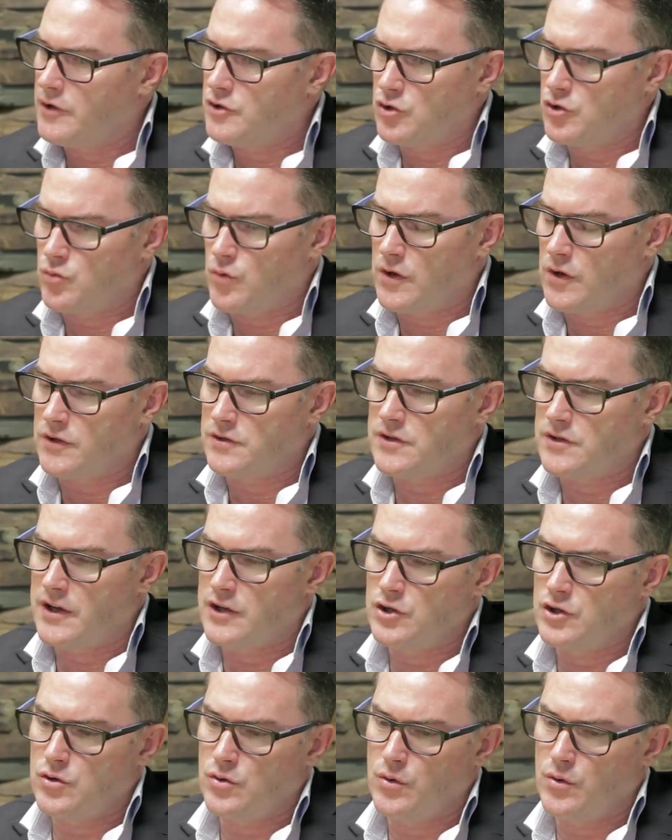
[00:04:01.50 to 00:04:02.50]
knowledge as well
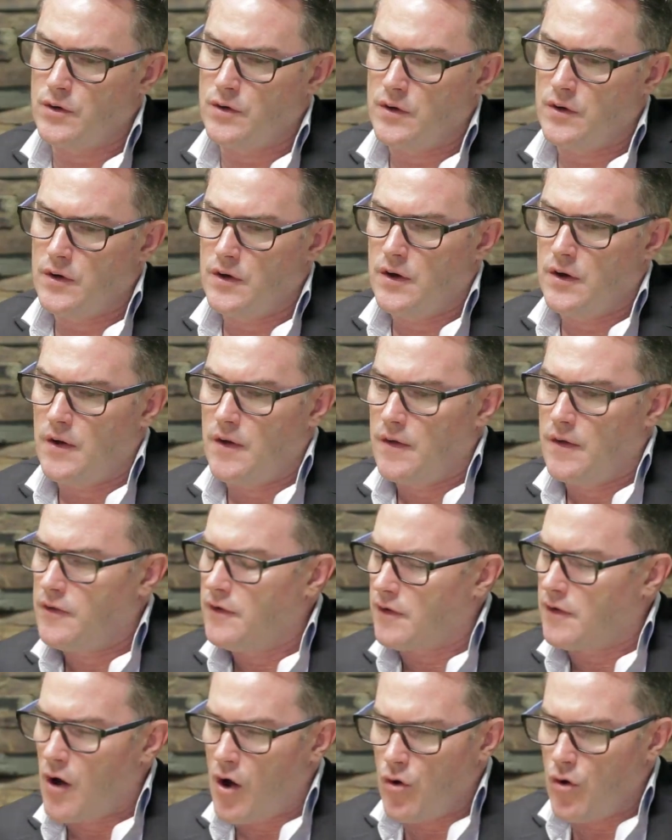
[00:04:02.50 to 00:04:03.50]
as they should.
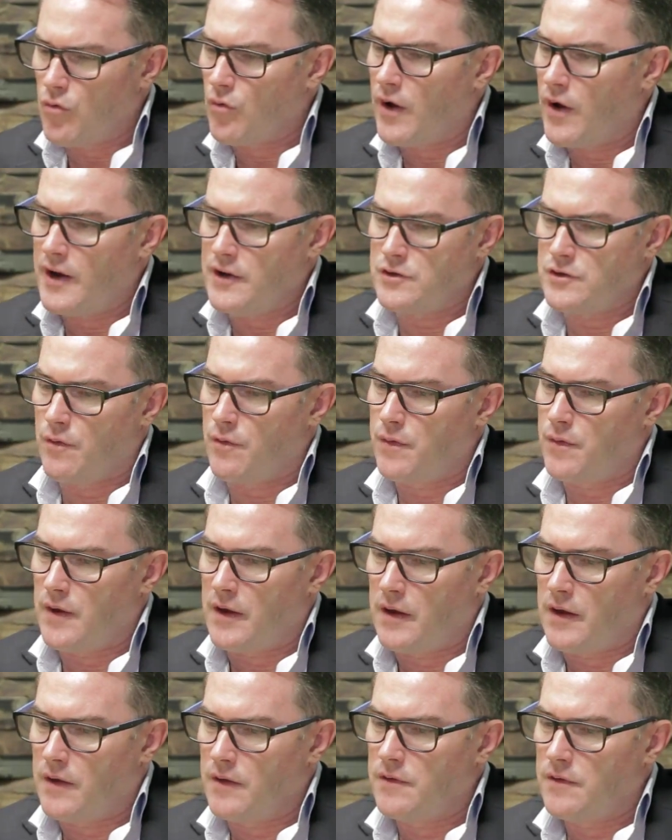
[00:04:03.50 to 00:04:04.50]
There's a whole range of
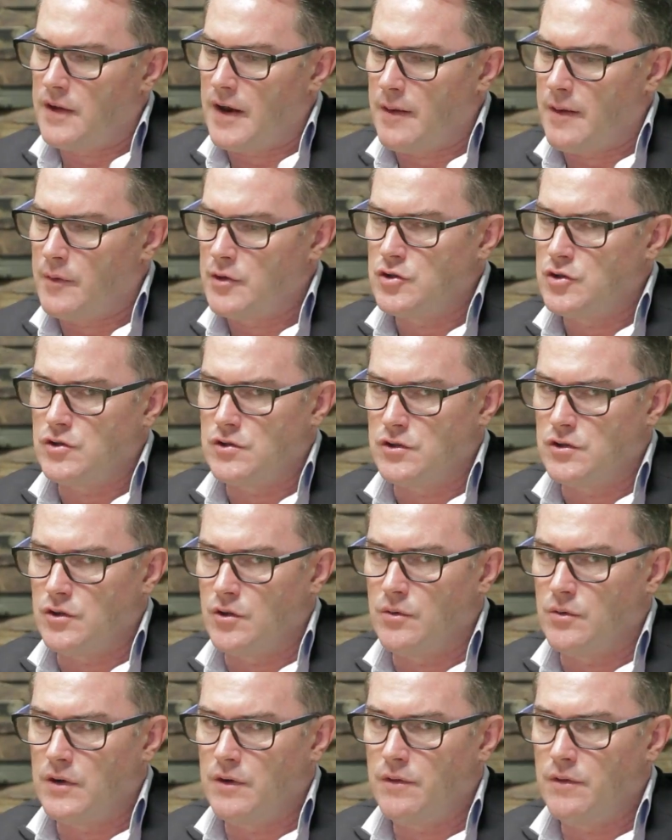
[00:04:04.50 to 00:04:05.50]
things that amateurs
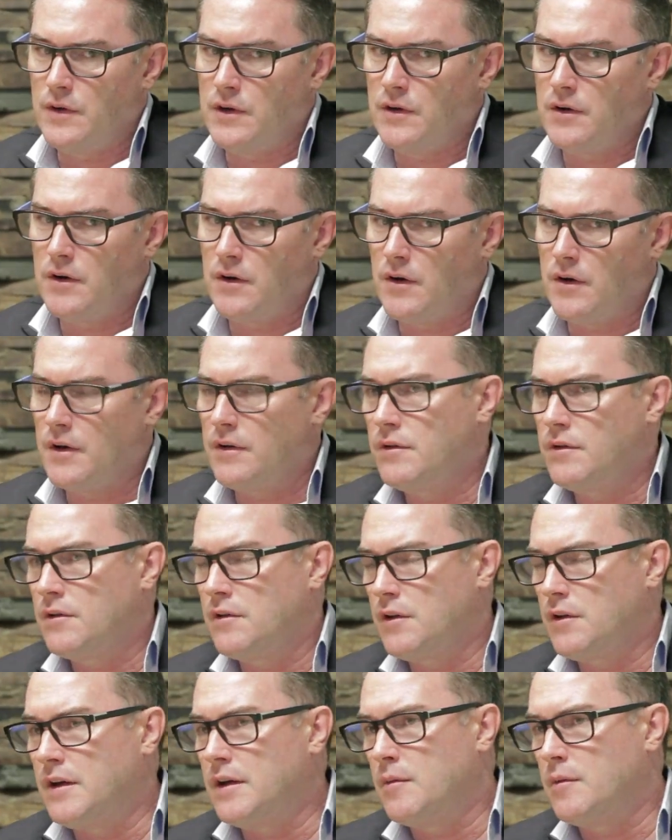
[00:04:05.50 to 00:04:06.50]
do, and if you
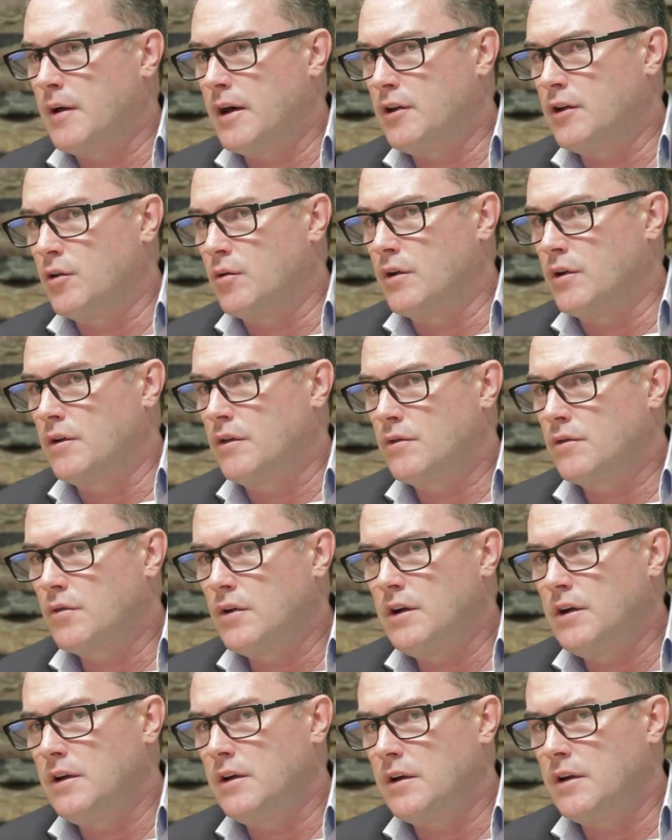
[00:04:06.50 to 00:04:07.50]
guys think about your
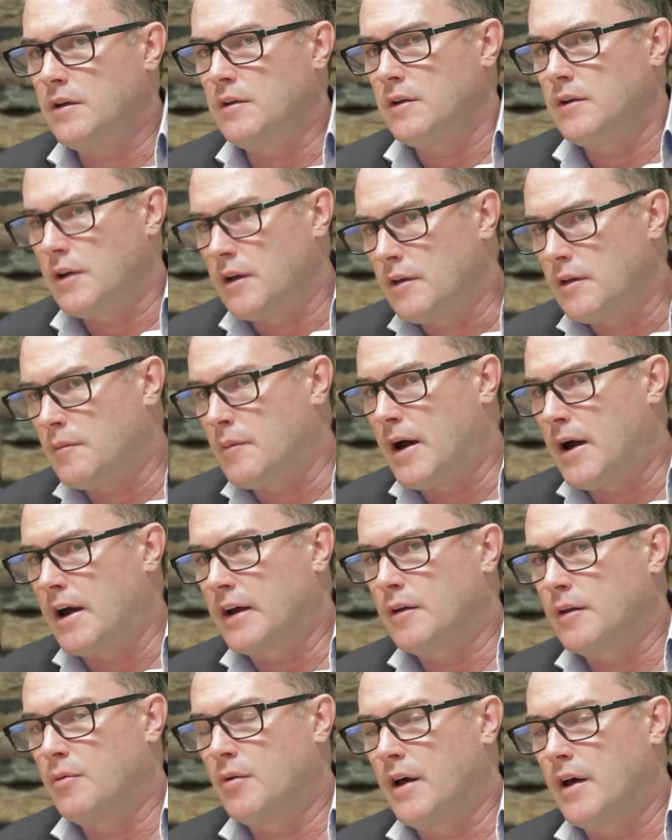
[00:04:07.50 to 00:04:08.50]
industry and the
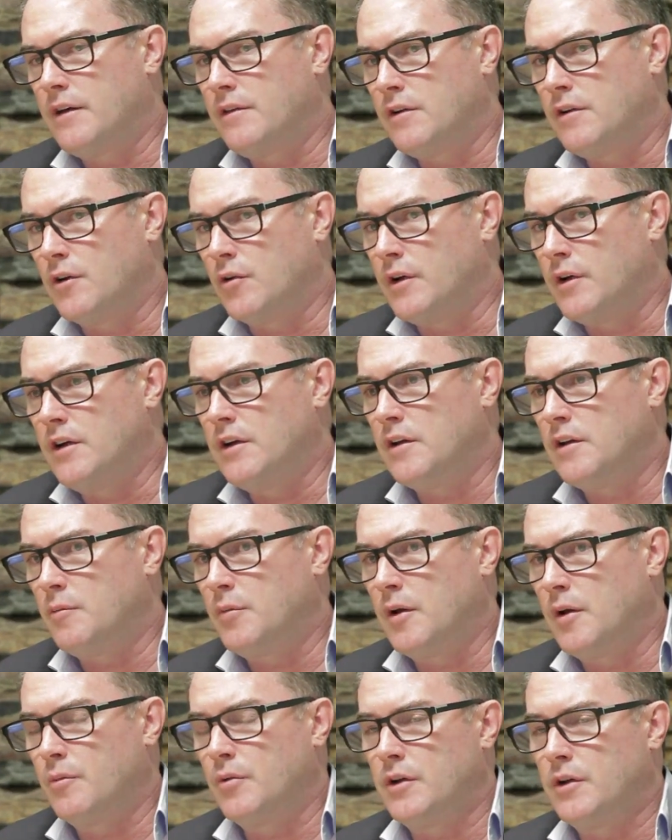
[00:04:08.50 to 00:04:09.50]
marketplace you're in
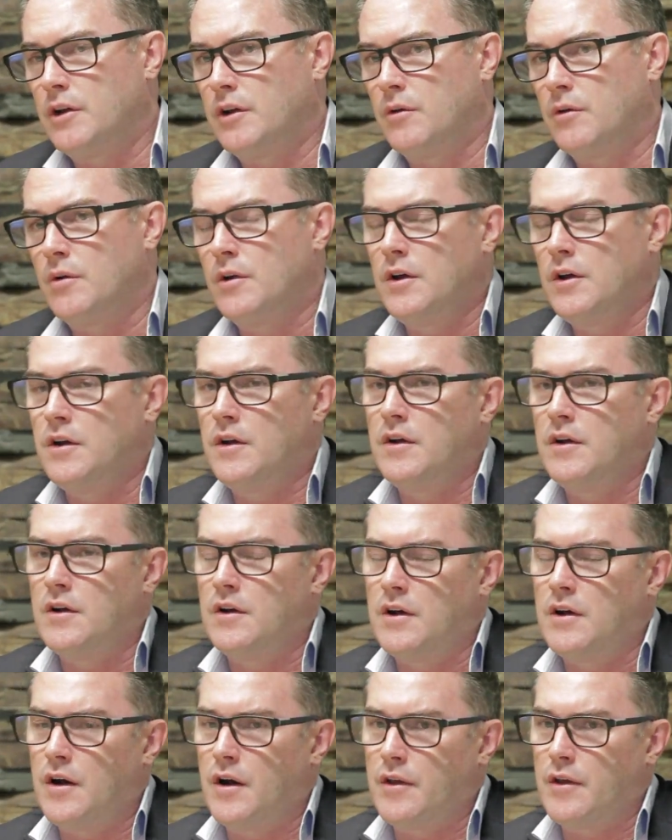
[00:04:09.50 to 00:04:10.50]
and people that you
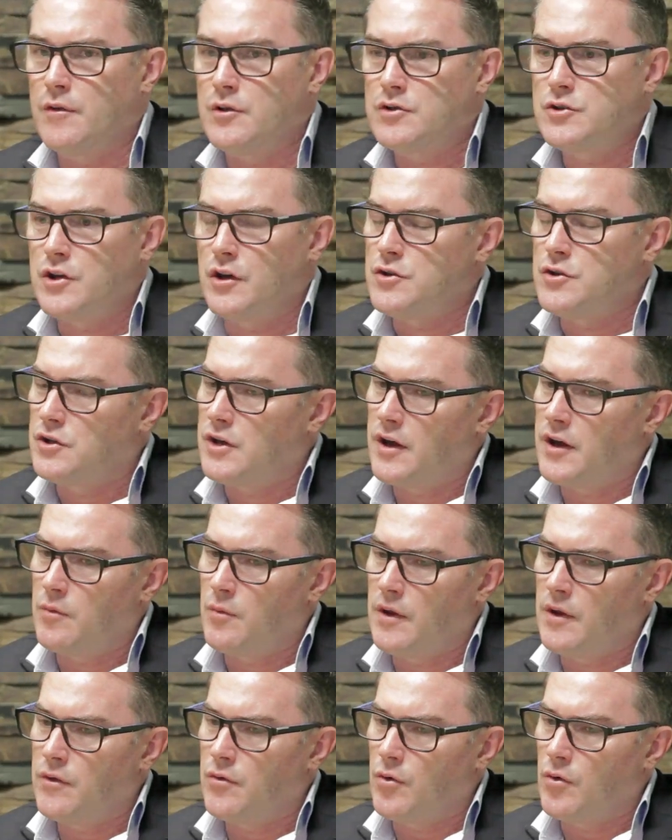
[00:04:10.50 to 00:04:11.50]
either
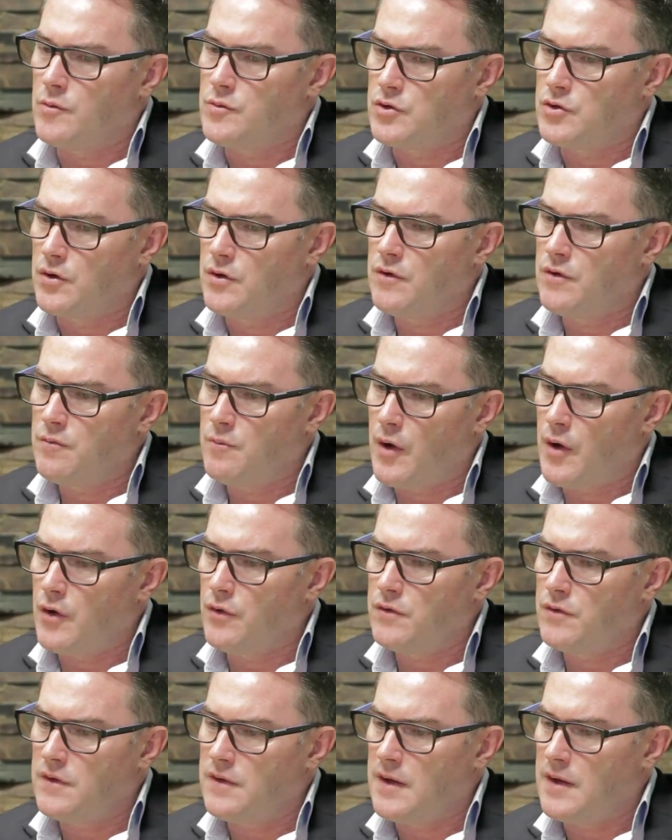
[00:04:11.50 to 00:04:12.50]
associate with or observe,
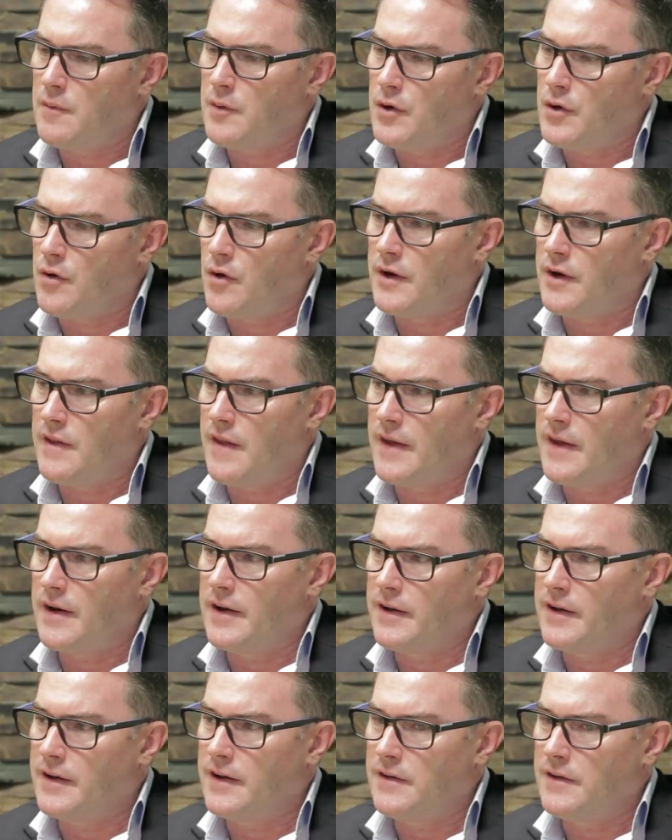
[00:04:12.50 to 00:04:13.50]
most of them are not at
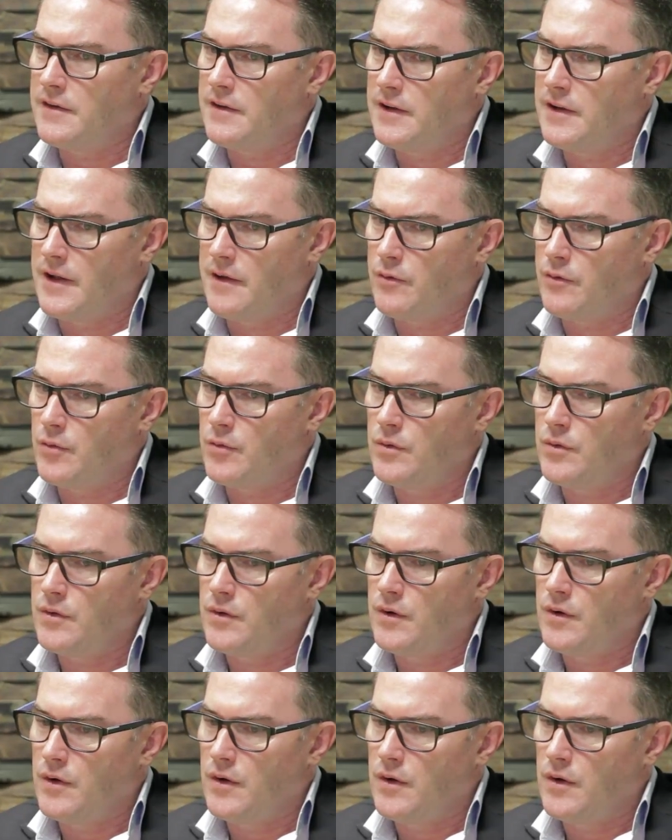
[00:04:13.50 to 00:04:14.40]
that elite level.